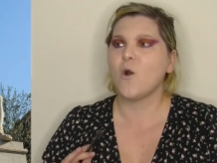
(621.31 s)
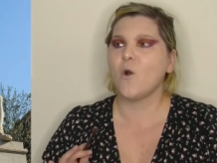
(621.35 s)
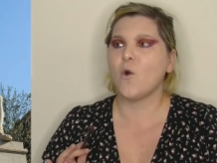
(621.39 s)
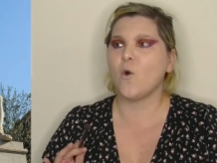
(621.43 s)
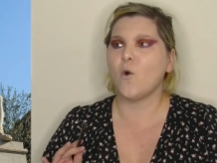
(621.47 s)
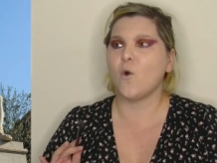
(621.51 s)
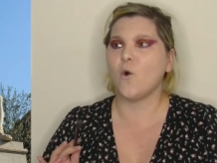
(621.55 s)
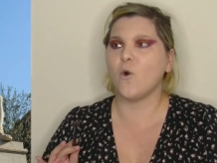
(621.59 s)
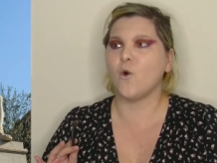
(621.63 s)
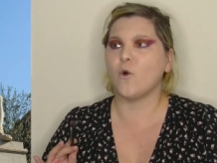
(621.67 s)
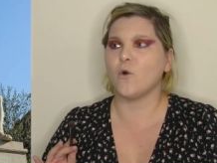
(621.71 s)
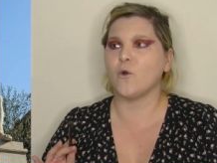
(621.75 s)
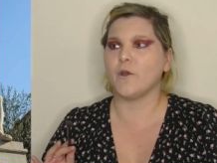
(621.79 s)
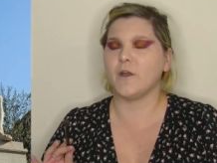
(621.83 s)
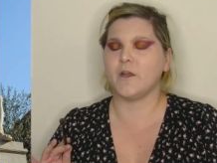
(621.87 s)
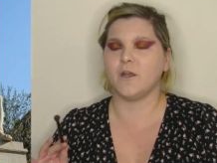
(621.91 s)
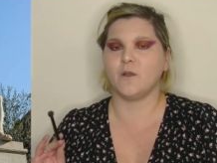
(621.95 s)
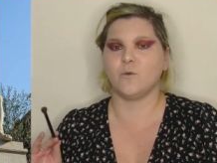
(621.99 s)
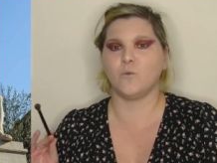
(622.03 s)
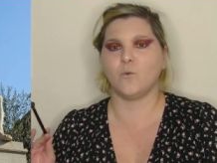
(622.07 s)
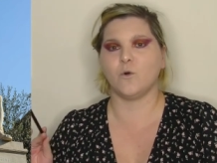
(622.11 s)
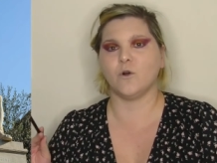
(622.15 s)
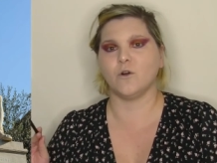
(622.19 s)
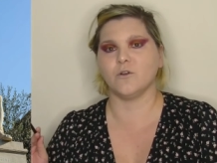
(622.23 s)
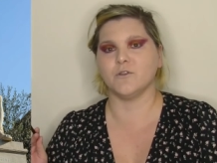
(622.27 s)
or
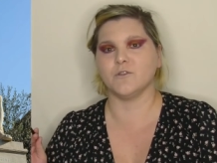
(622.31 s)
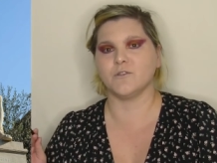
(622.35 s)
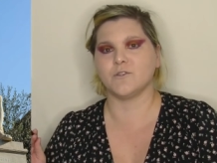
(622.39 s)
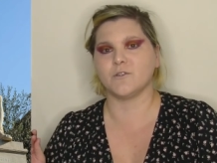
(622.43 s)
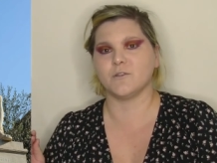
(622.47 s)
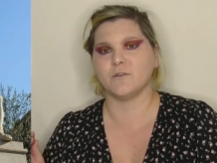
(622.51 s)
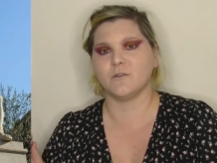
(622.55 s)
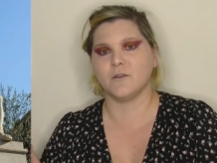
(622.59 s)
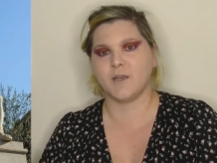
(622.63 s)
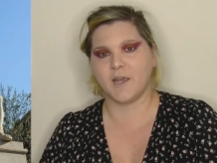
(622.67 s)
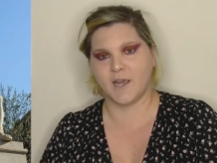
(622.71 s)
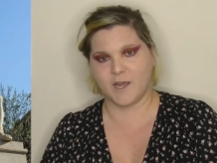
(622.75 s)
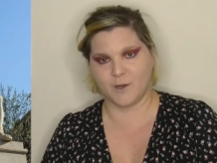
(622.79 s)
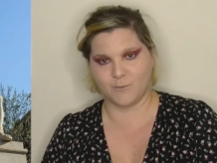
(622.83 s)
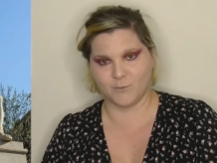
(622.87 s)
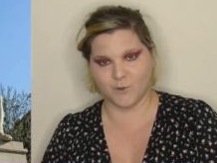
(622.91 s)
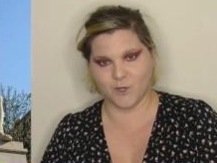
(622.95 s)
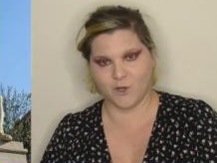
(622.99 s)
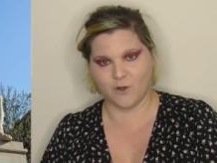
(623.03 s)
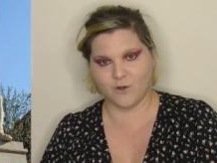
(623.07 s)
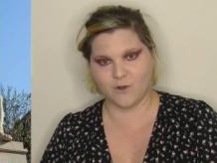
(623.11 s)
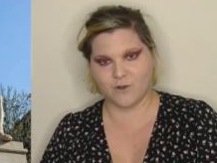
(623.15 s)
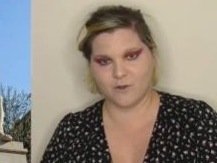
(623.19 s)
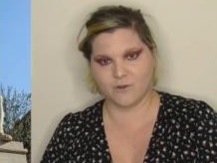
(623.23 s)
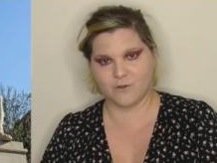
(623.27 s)
it was
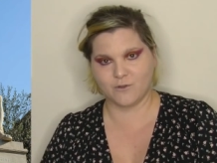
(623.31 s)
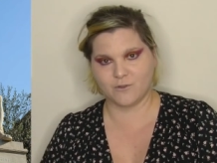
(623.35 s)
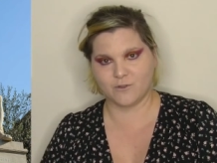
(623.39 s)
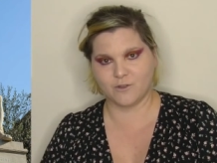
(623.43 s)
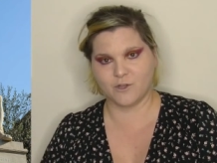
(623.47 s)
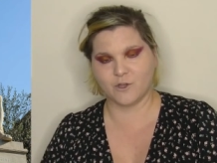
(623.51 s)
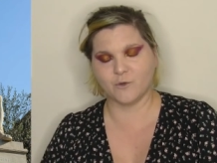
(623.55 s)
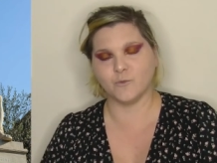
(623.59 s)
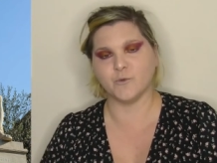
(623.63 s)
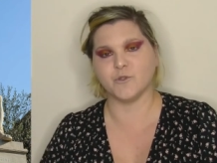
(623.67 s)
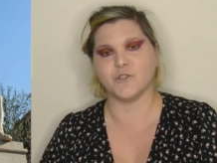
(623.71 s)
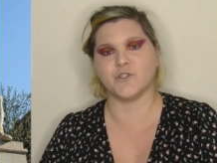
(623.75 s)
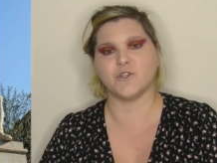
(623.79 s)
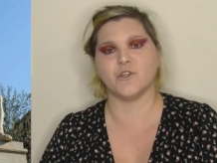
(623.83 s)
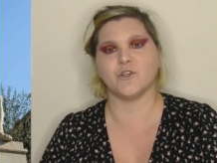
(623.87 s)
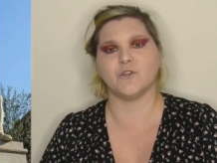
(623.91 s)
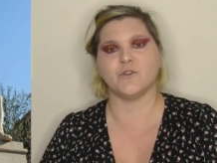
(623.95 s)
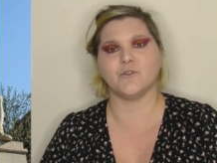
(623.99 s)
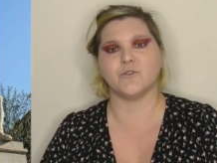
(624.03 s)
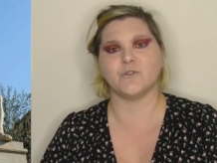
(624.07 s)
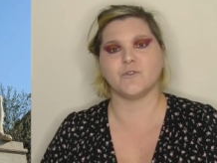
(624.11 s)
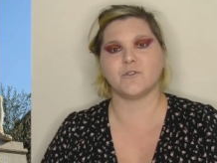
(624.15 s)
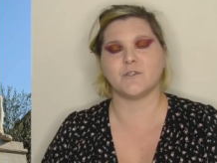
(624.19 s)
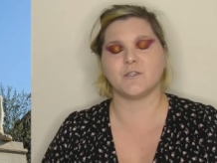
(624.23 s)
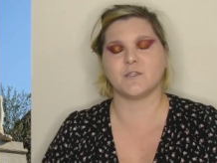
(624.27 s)
hemlock that was
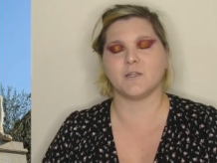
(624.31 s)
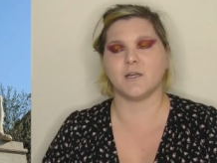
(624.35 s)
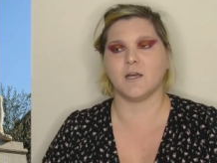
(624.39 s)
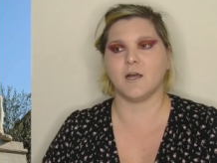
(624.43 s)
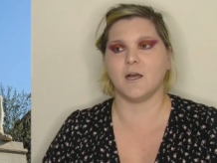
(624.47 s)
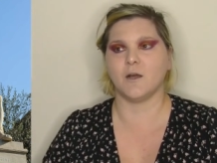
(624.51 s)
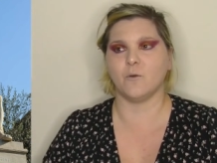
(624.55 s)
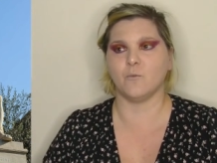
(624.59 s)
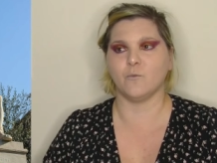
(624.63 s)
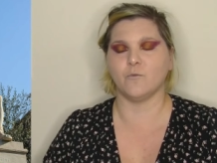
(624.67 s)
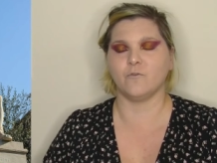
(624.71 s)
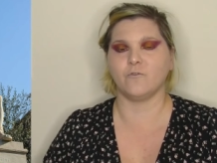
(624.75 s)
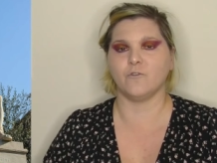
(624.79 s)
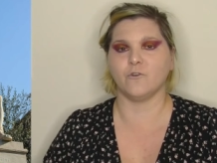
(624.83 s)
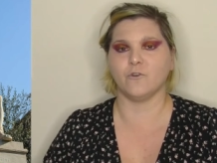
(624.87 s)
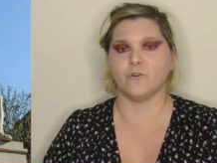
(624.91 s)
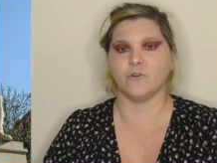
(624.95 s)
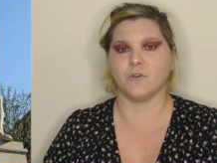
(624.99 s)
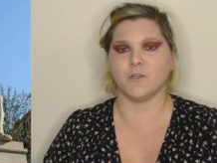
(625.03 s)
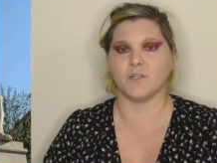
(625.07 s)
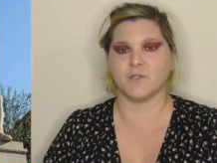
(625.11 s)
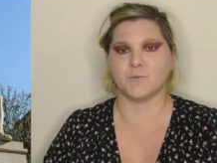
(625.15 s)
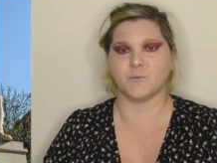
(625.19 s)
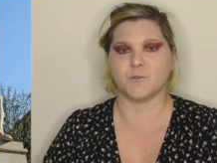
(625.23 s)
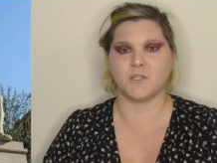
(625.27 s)
used um, for
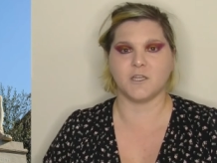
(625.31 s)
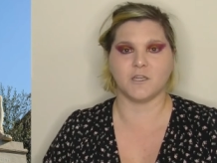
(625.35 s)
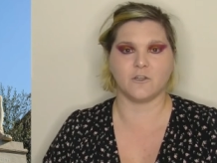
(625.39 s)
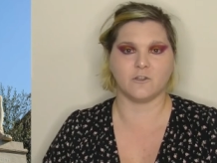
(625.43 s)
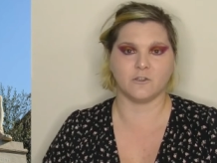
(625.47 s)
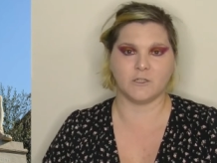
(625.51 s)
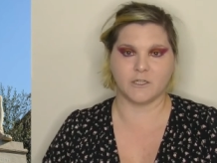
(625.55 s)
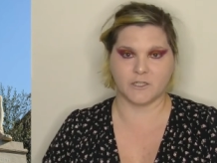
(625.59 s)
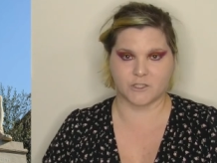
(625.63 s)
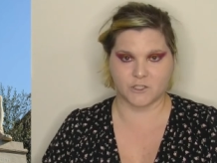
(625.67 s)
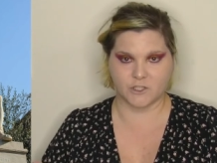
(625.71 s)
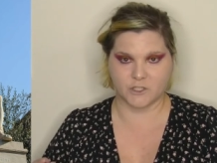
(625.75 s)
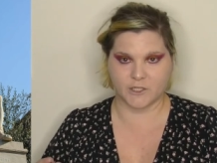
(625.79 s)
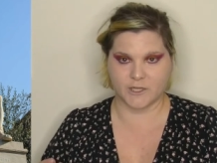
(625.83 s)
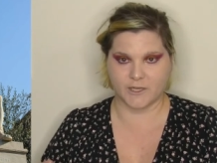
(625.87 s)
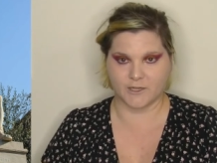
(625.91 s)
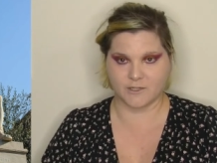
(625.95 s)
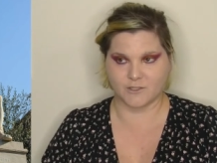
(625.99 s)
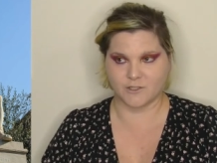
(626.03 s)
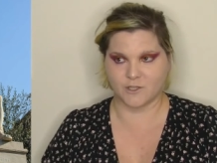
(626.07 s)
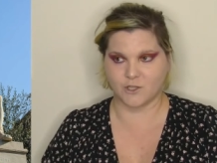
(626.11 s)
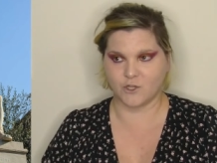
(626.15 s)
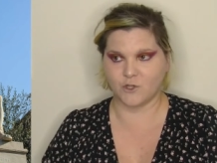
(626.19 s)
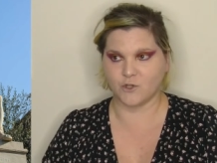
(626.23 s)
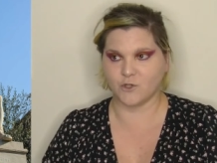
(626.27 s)
his particular ex
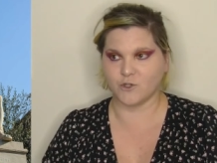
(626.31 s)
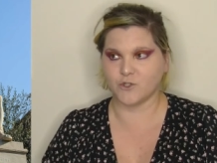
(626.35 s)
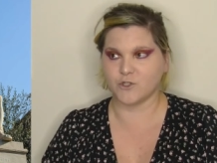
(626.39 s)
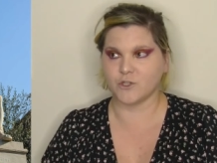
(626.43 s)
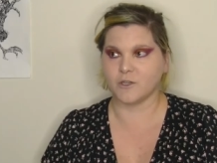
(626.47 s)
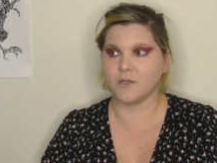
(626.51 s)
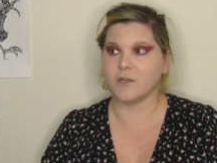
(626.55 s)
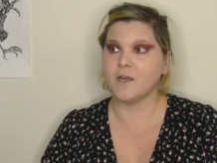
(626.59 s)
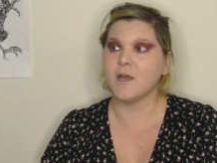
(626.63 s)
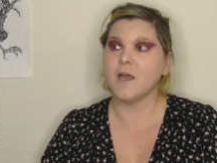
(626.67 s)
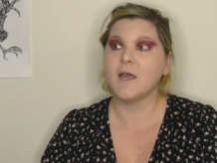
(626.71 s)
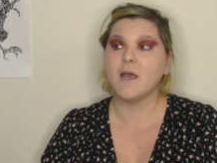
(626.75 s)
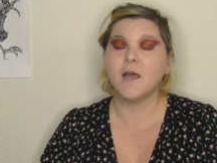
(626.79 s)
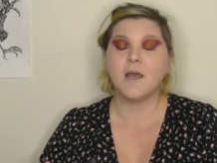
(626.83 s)
execution.